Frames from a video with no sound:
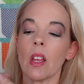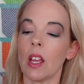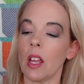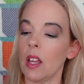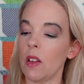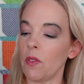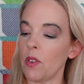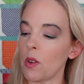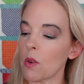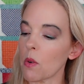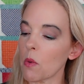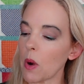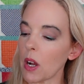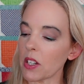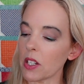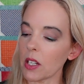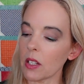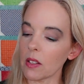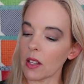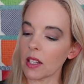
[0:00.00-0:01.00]
If you were
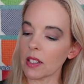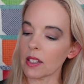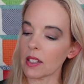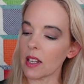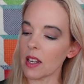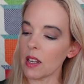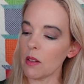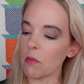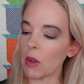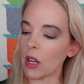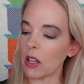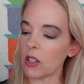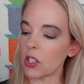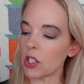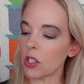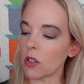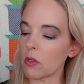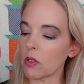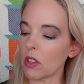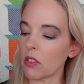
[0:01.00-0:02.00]
watching last time, I
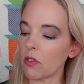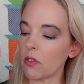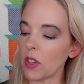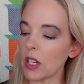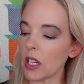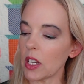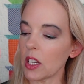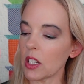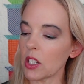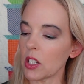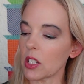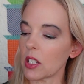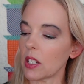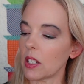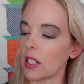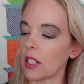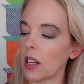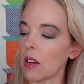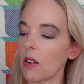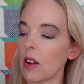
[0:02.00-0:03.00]
showed the finish.
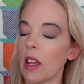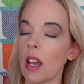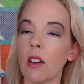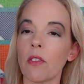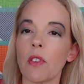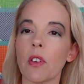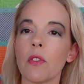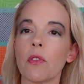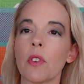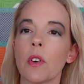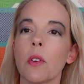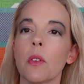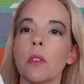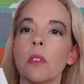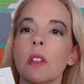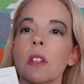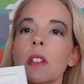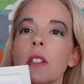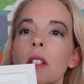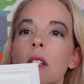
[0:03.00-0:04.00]
Now I
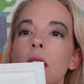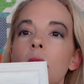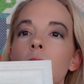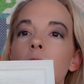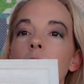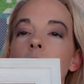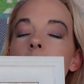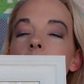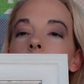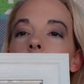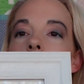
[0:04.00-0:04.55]
FFO'd. This is,